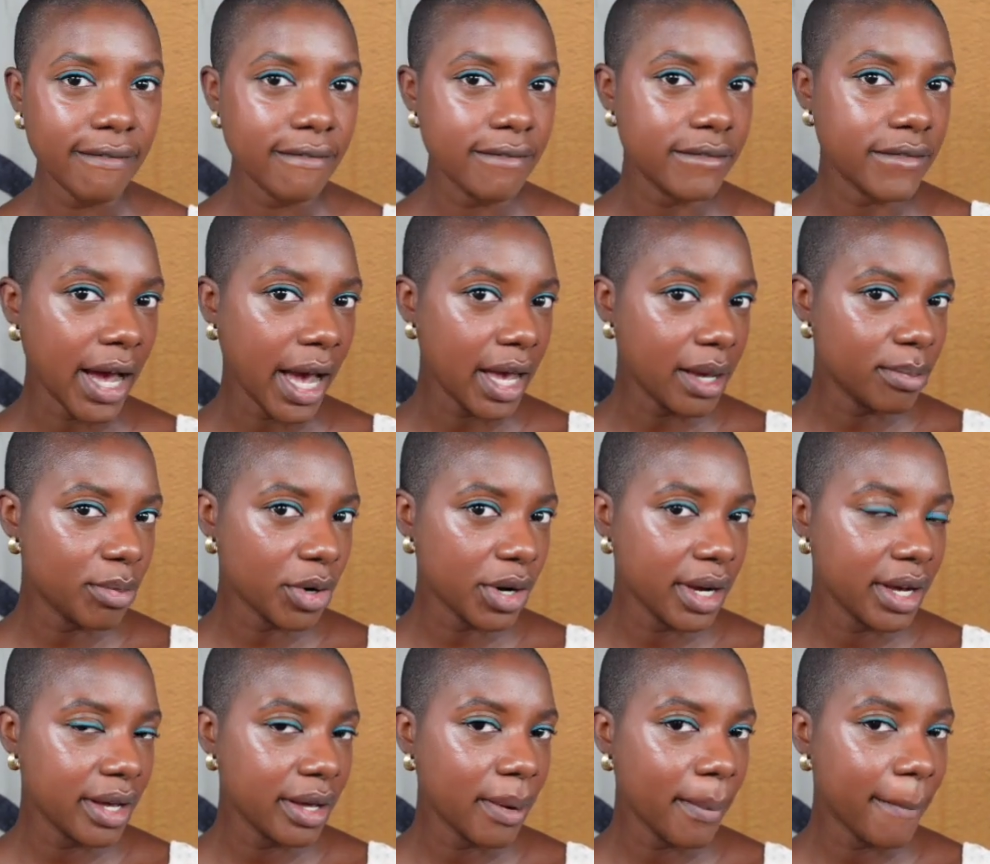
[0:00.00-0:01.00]

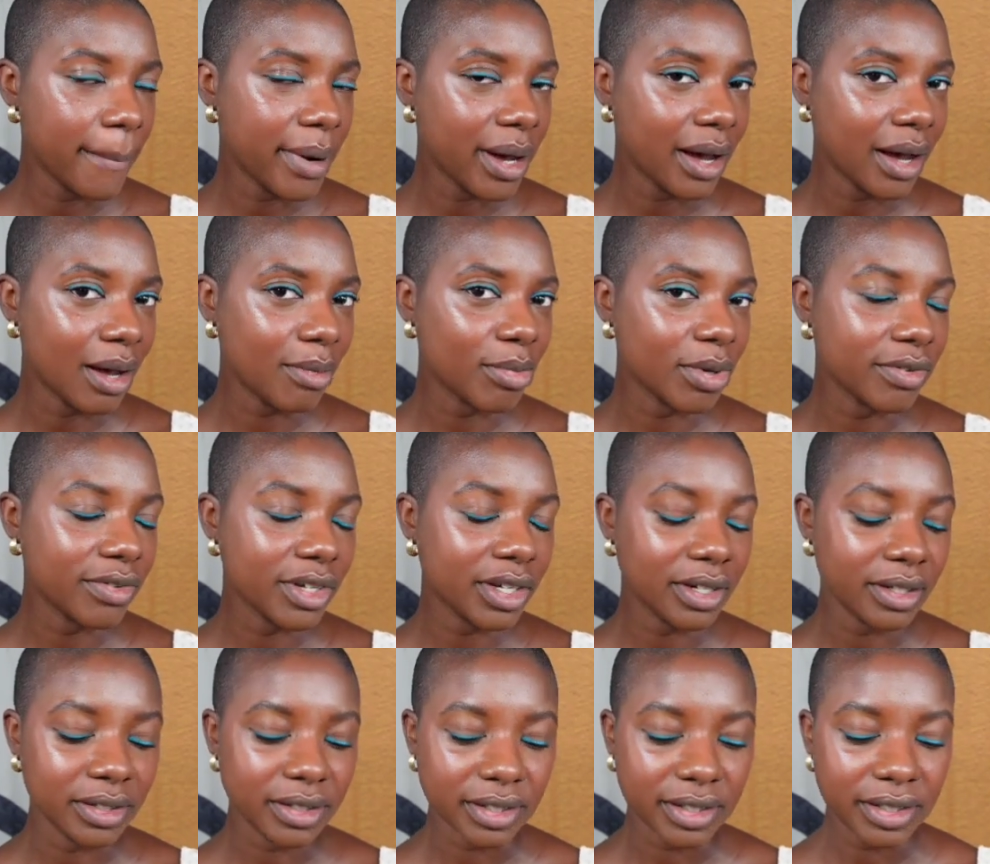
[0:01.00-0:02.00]
vibrant pop of
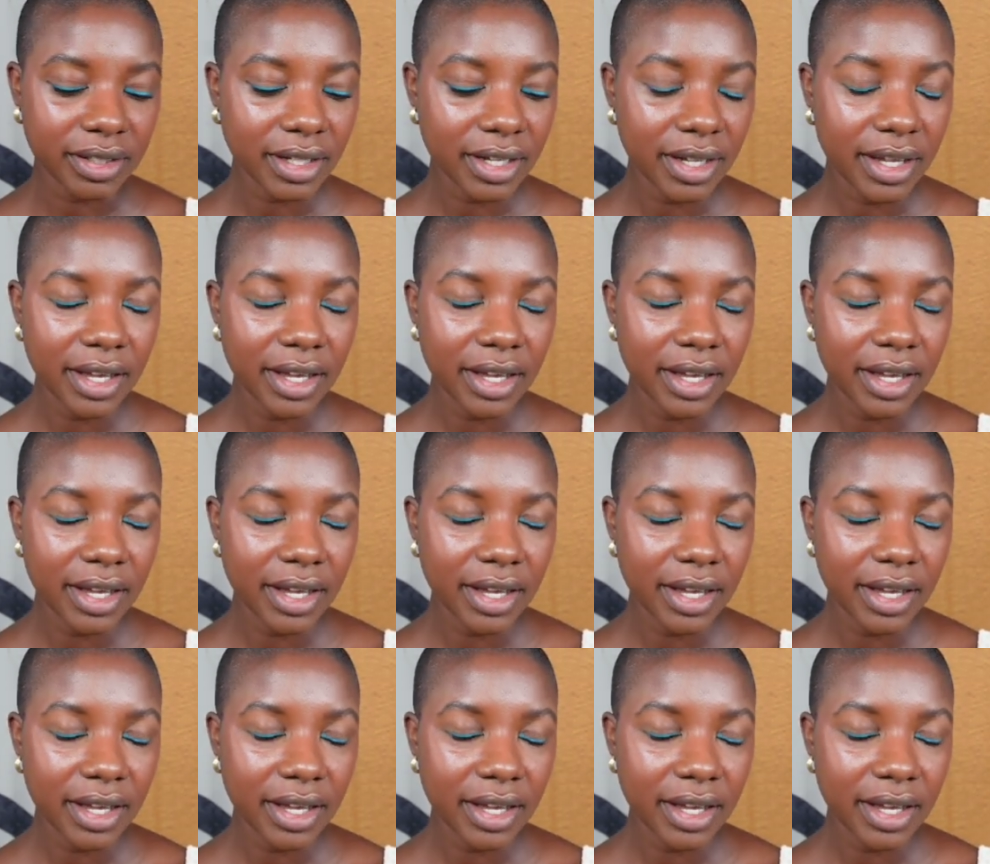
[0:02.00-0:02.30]
color.